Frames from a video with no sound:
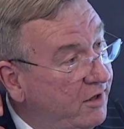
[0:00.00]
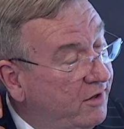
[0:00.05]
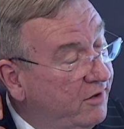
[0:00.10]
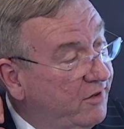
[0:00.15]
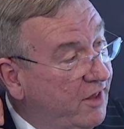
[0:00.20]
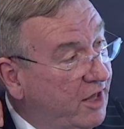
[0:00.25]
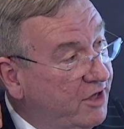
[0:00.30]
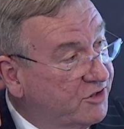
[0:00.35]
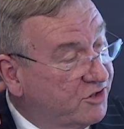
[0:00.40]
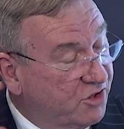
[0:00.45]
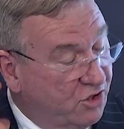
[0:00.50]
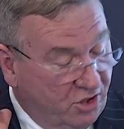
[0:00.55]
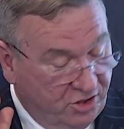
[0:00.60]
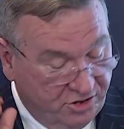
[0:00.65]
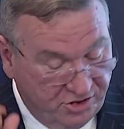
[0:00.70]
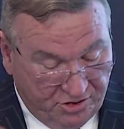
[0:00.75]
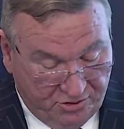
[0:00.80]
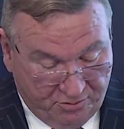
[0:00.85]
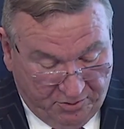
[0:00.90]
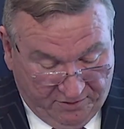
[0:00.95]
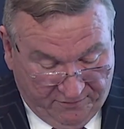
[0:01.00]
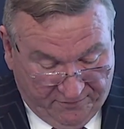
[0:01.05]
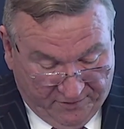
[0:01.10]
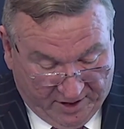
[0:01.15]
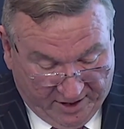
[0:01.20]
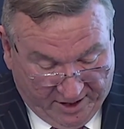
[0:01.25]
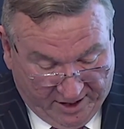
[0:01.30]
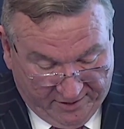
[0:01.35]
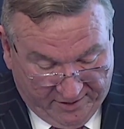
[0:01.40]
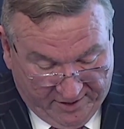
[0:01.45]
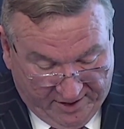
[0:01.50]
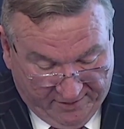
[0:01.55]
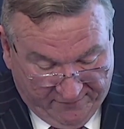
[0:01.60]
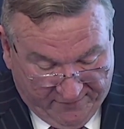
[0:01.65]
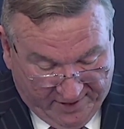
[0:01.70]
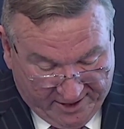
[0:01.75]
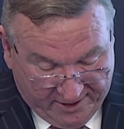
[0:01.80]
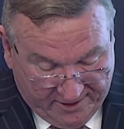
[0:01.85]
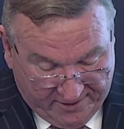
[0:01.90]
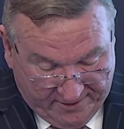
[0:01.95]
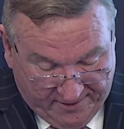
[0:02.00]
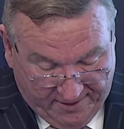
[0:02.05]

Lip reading: those costs will follow the event.